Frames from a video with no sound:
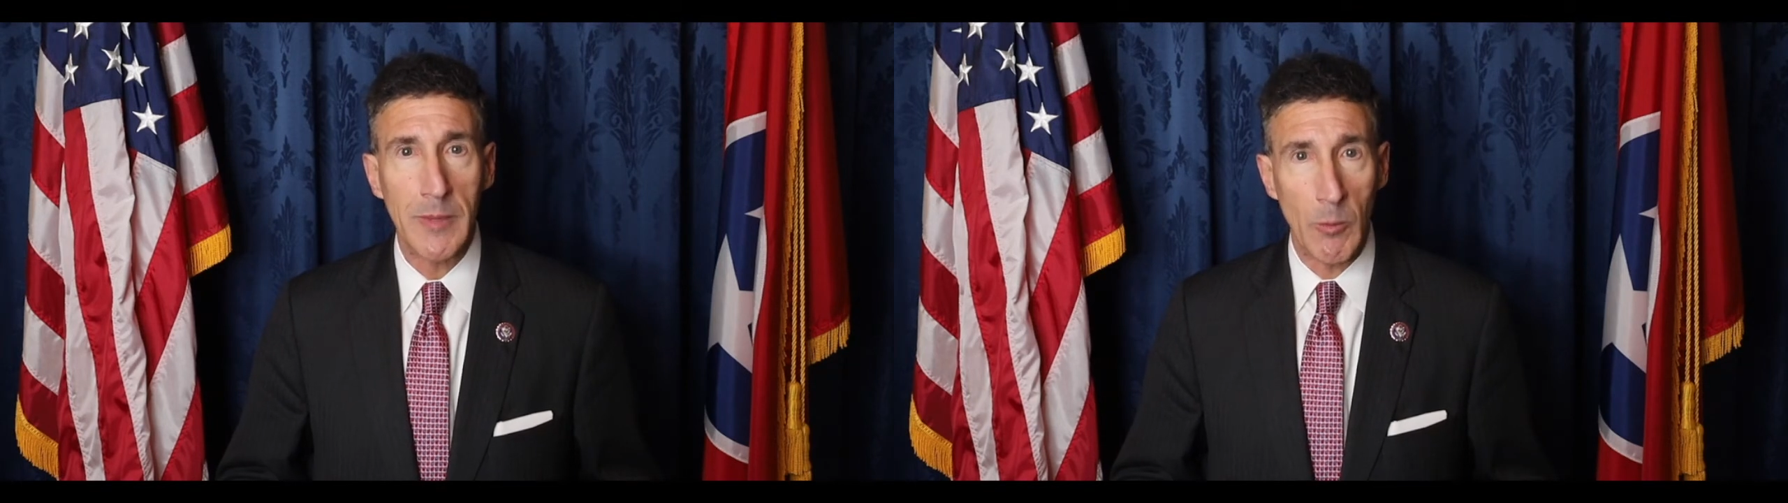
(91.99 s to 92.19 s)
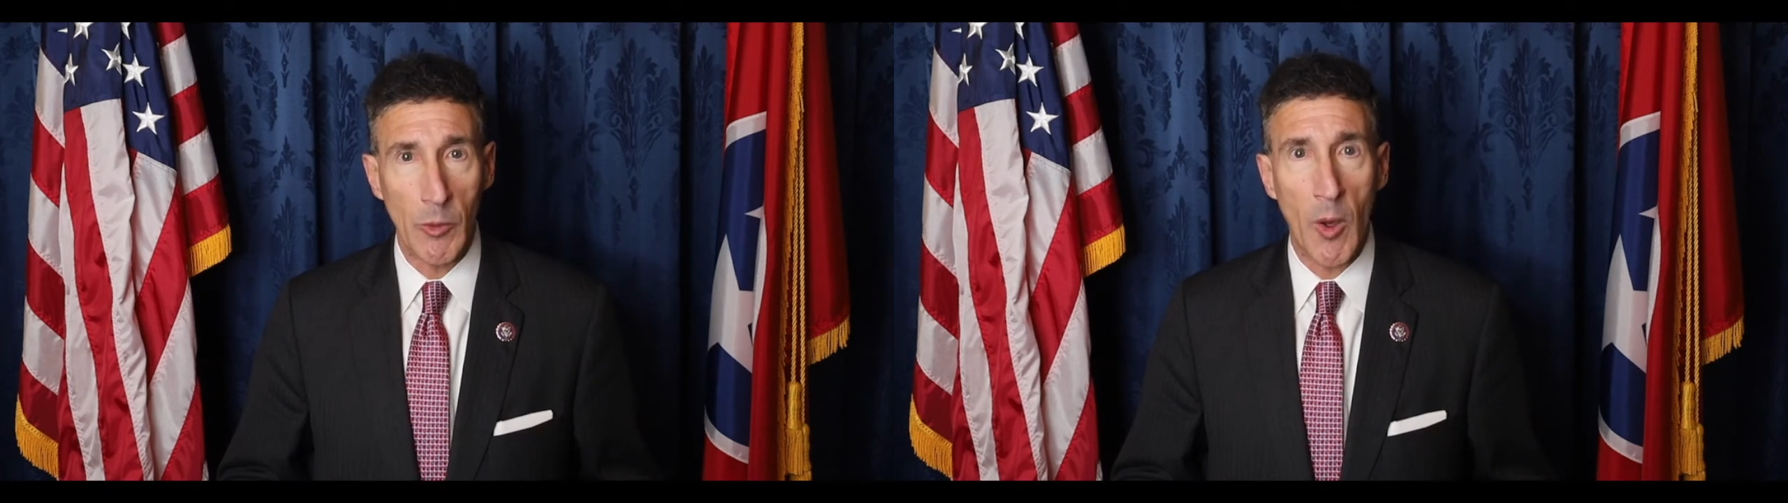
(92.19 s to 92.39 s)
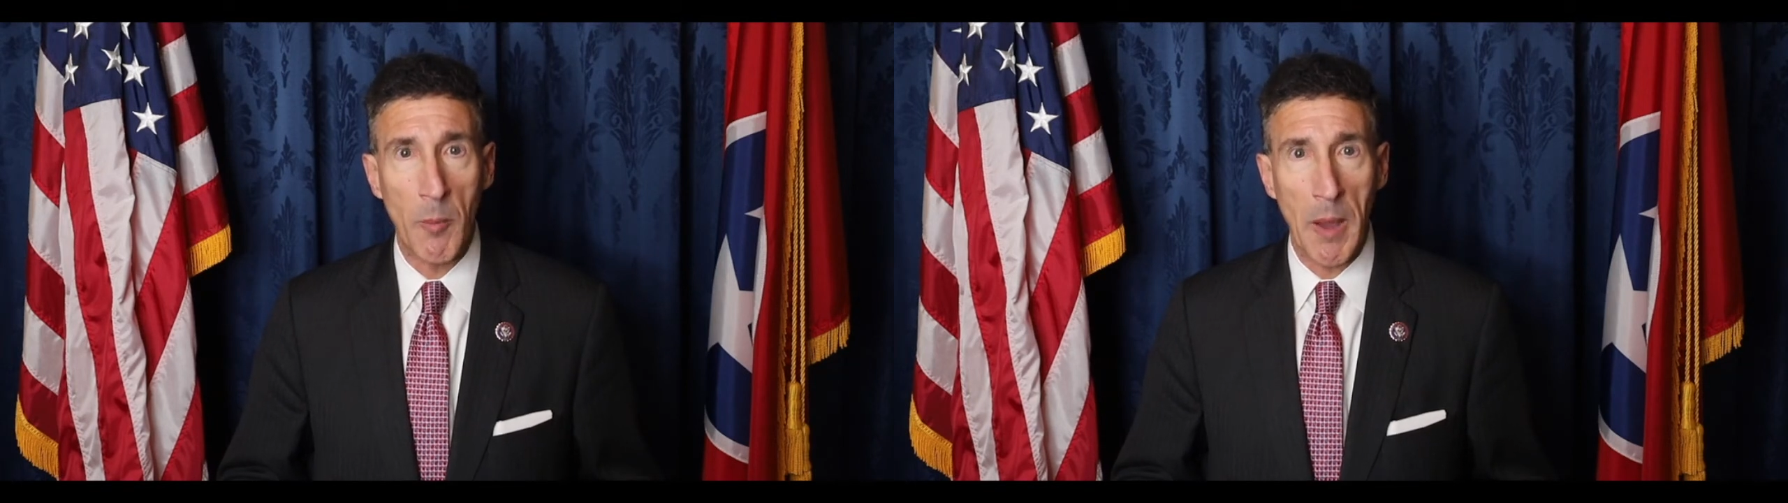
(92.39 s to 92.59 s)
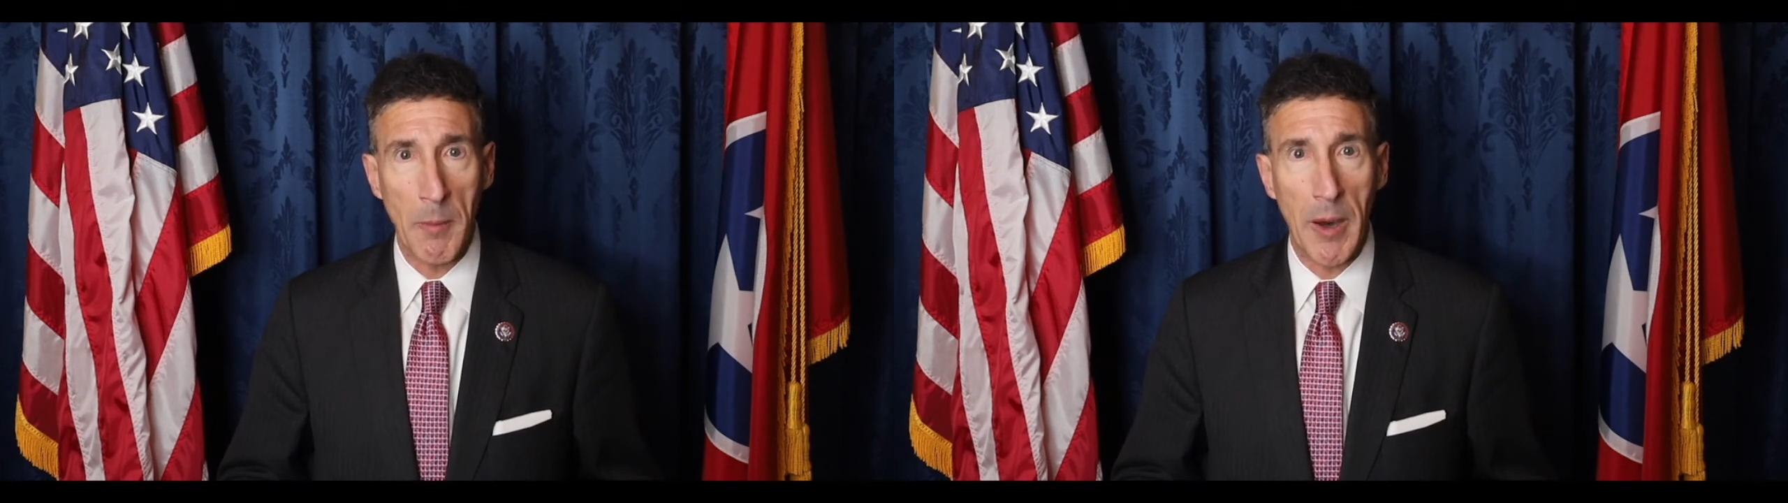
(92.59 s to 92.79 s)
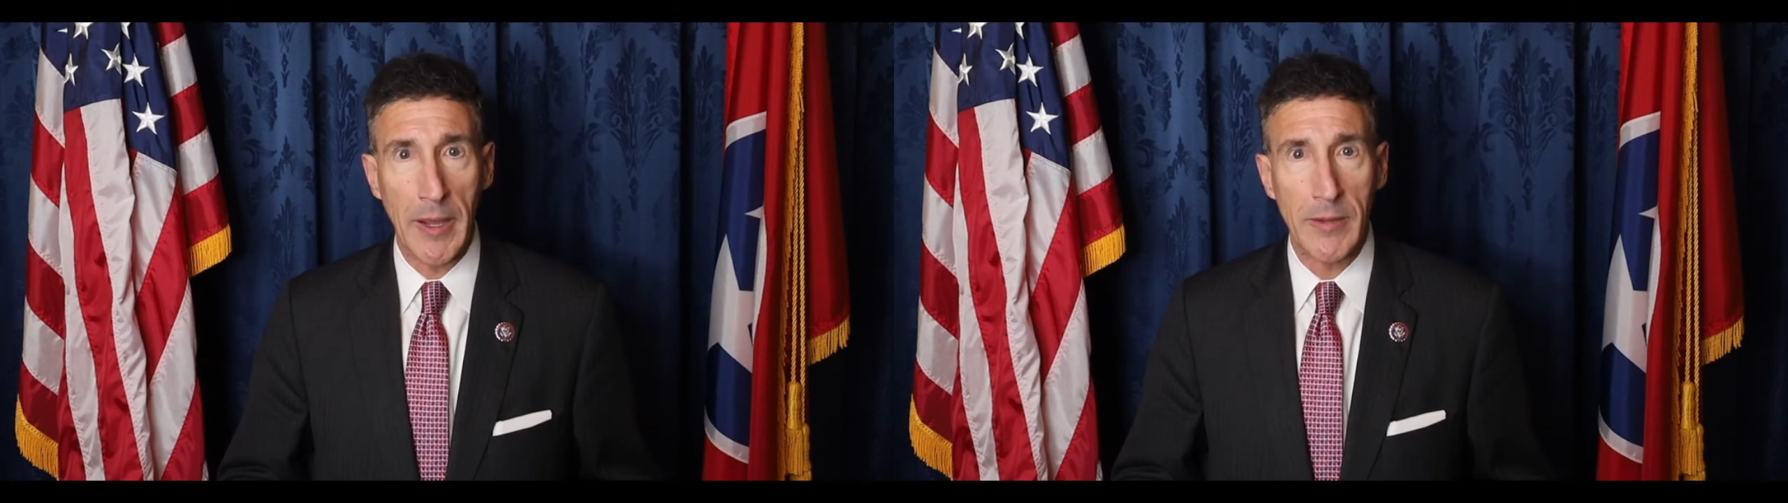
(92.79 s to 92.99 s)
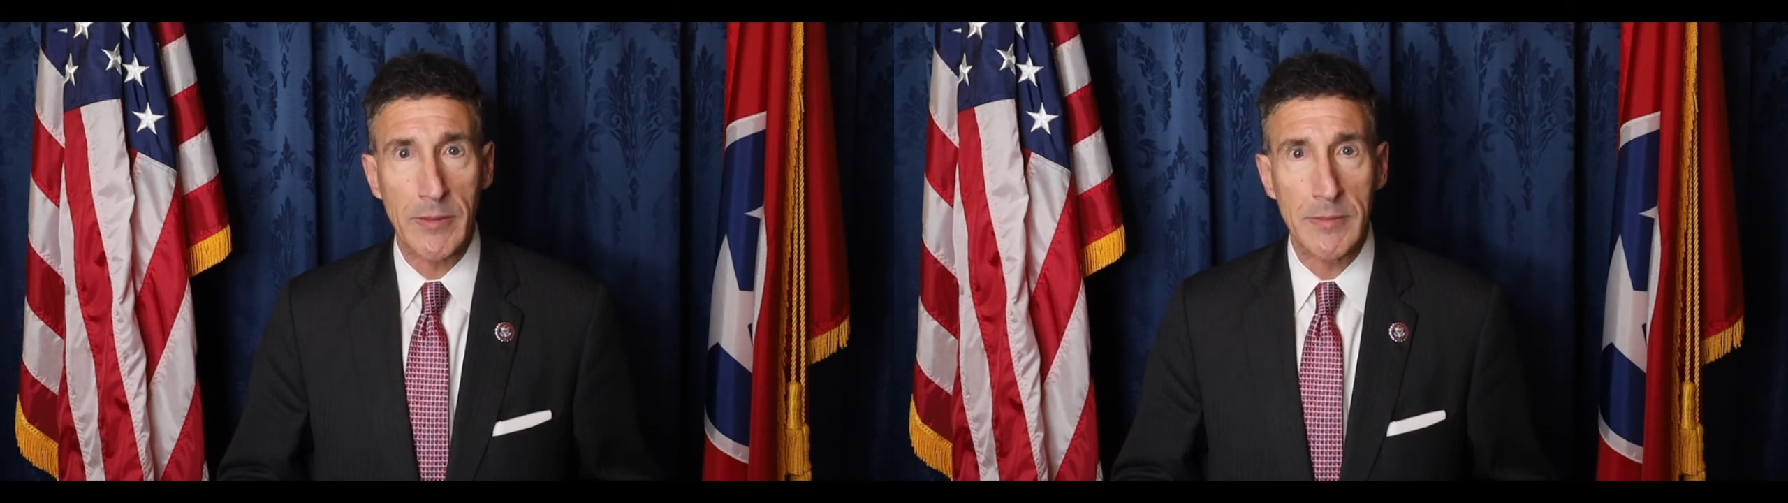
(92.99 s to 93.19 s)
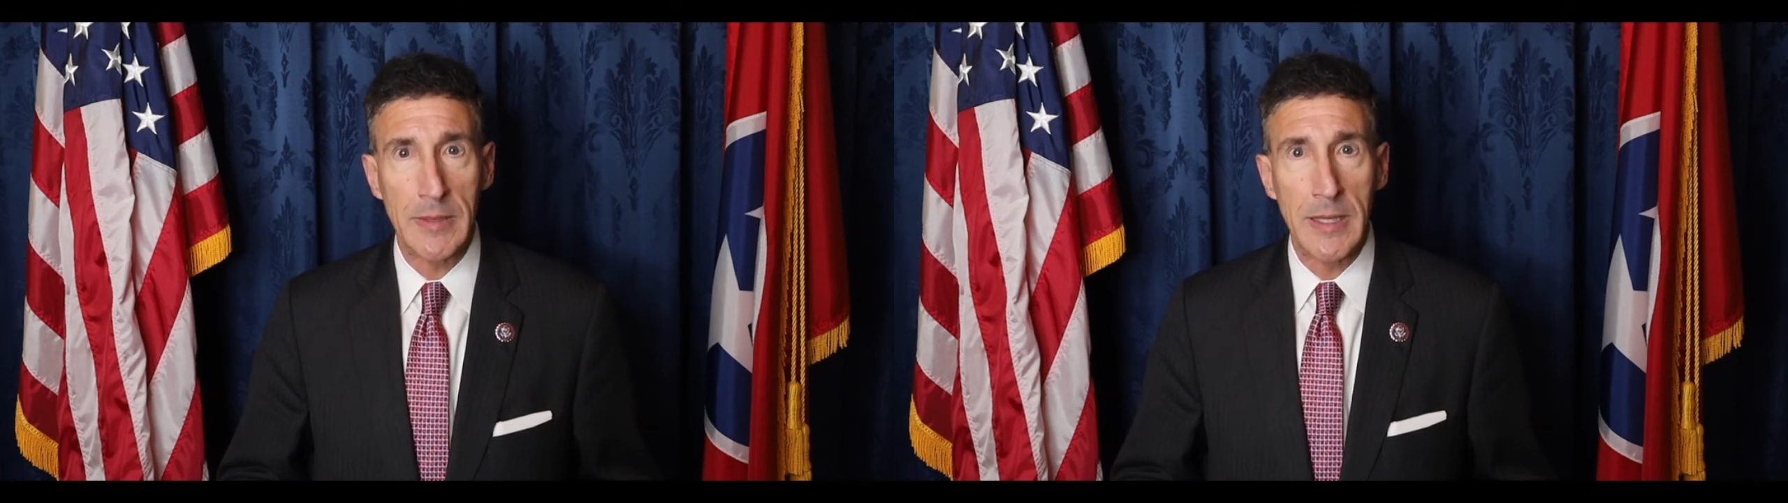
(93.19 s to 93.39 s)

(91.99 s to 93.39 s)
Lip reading: and with all my might.